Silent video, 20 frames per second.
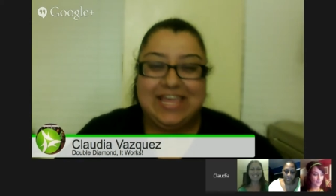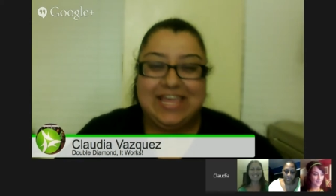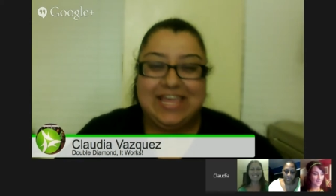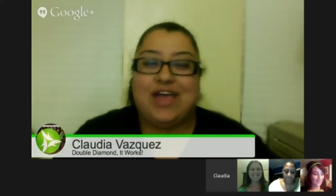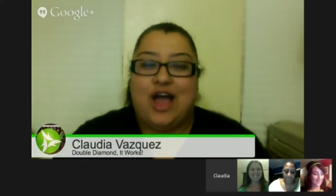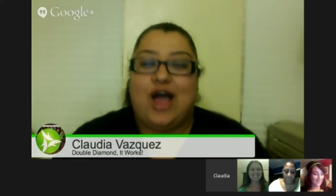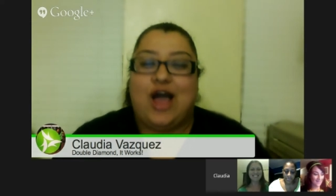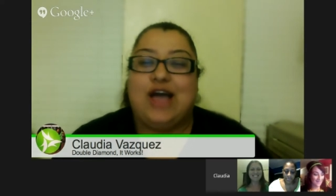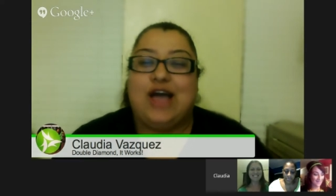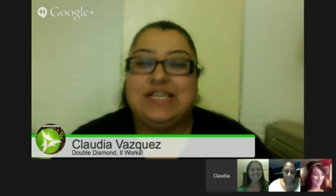
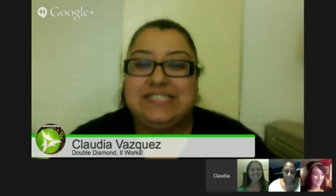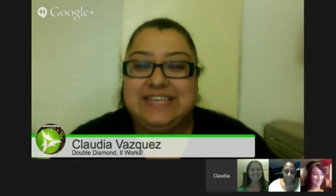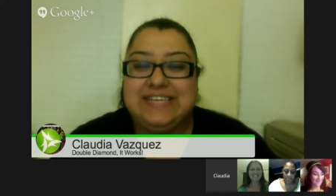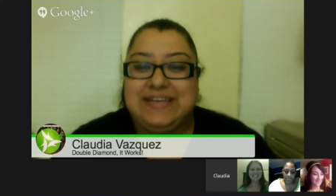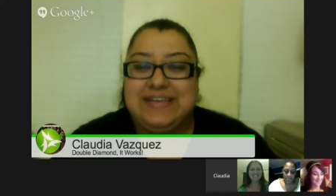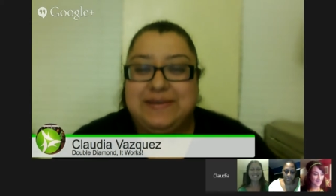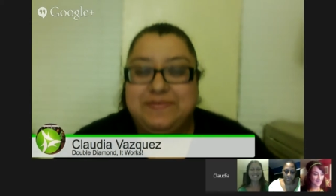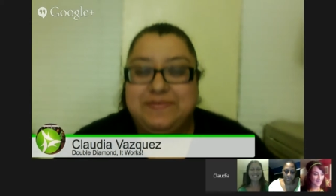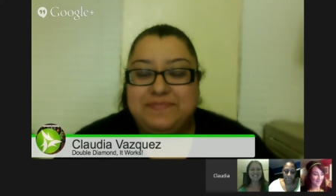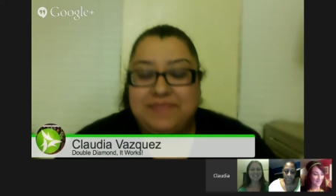
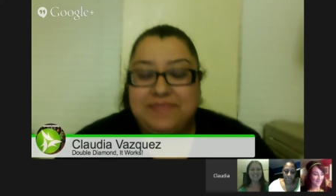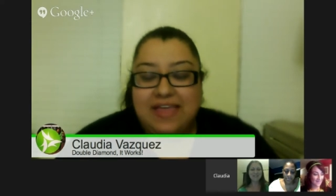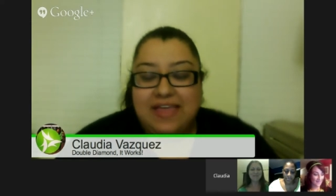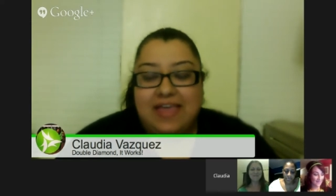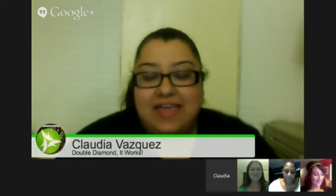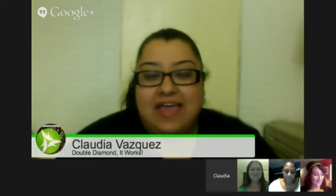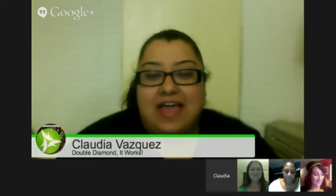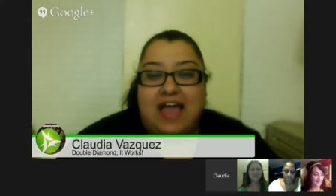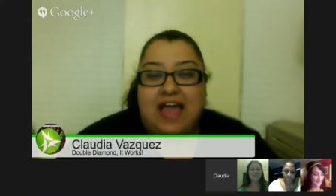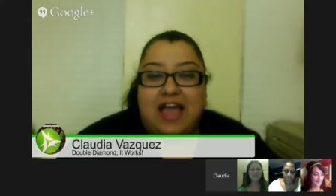Awesome.
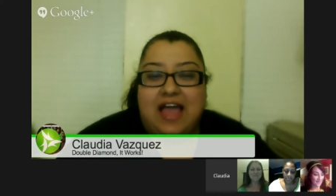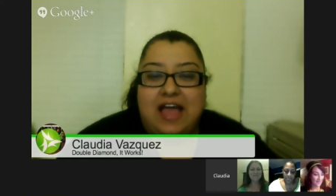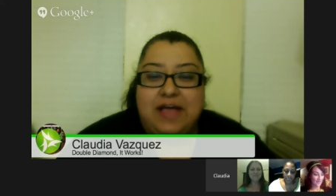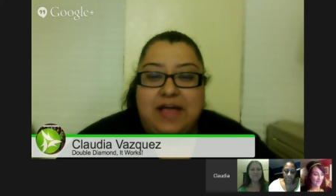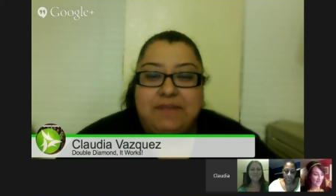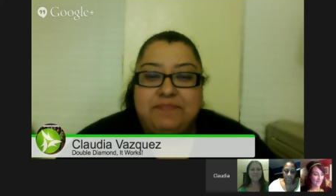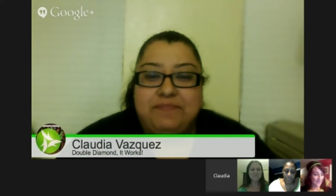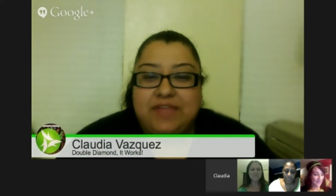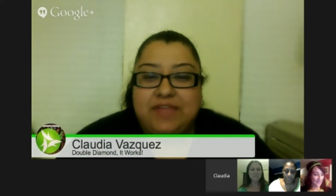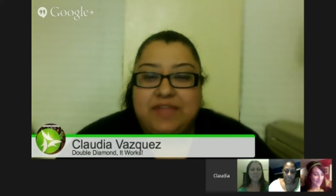
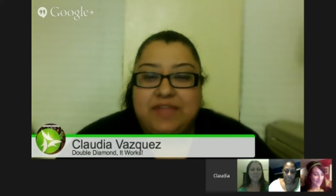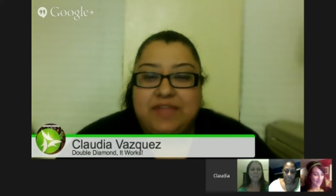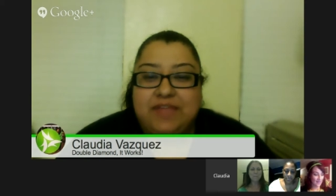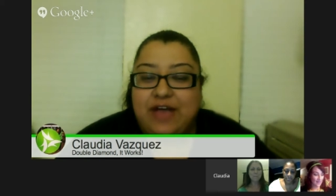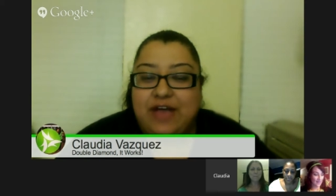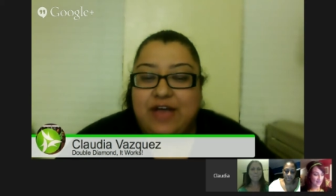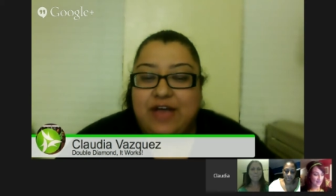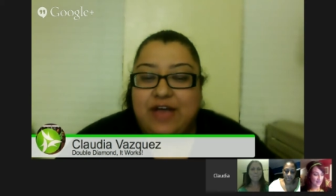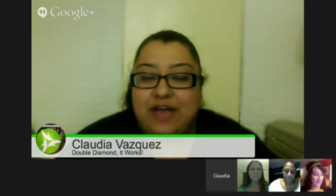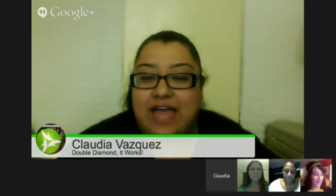
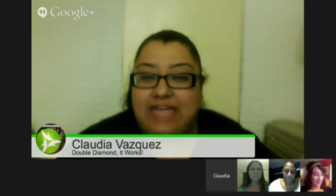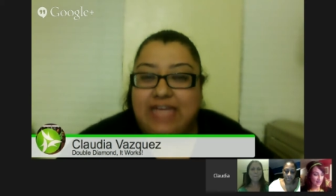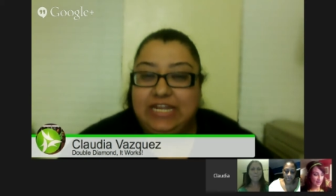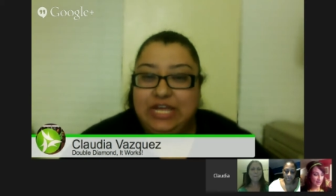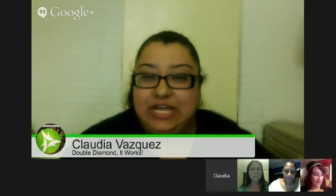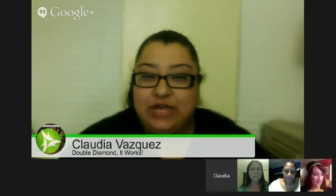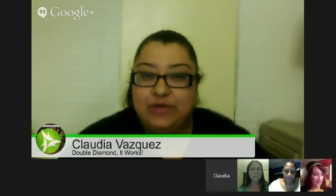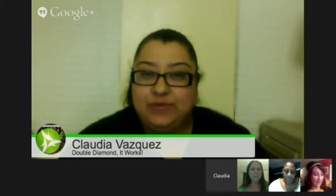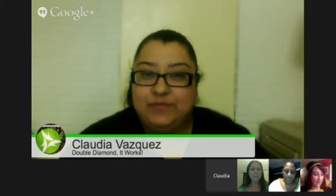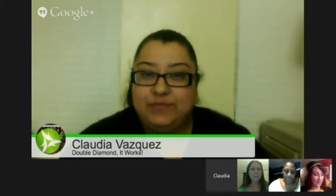Now, I
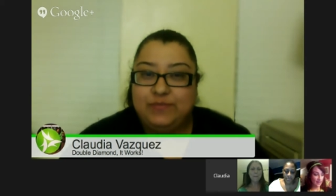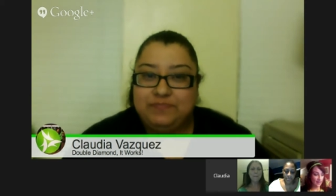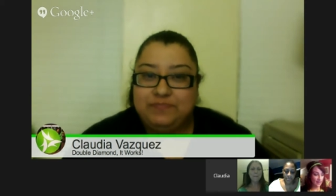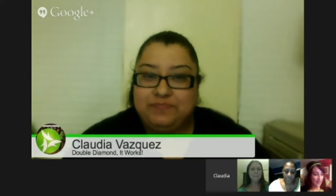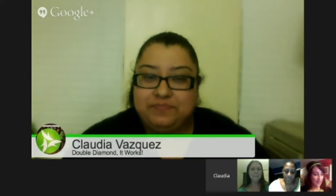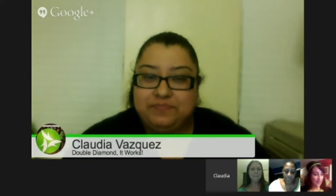know